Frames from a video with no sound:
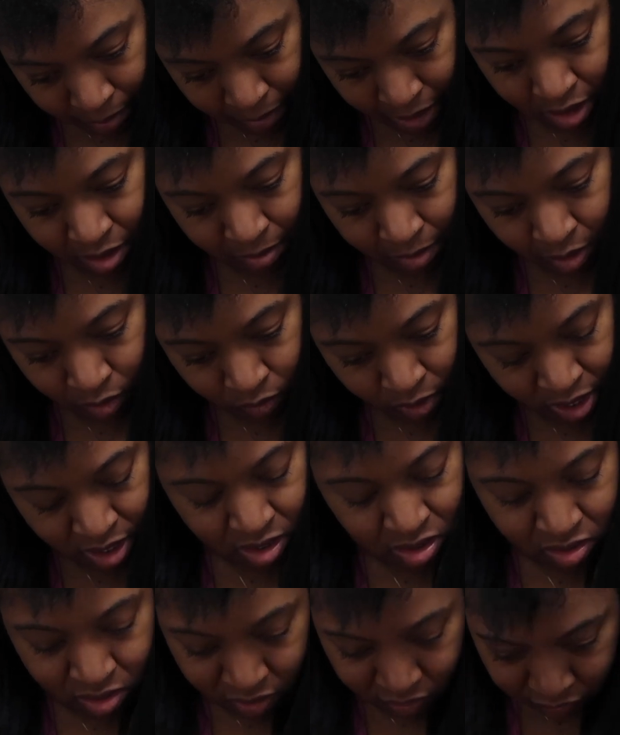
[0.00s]
I'm making my
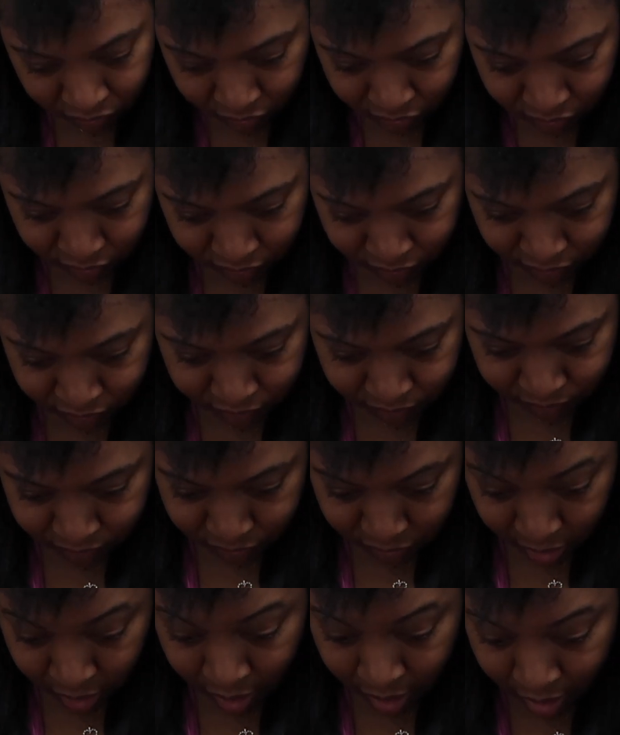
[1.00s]
way to the
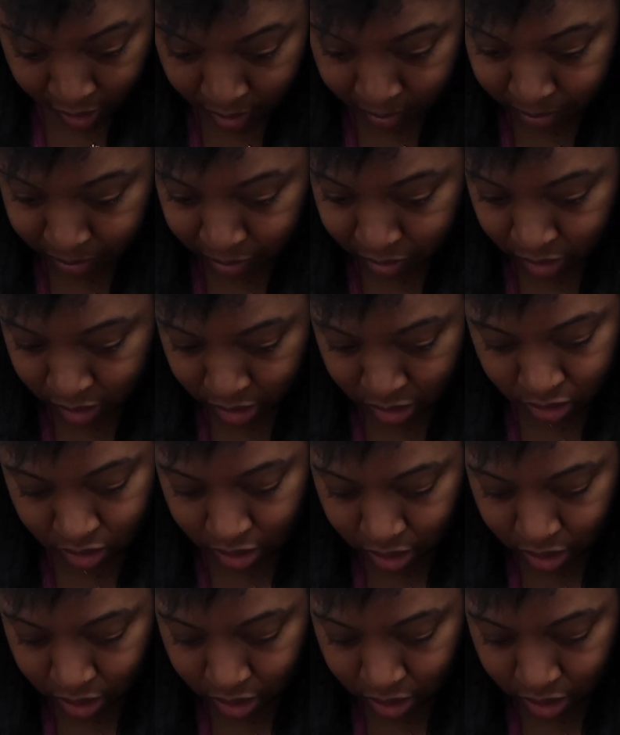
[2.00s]
top pretty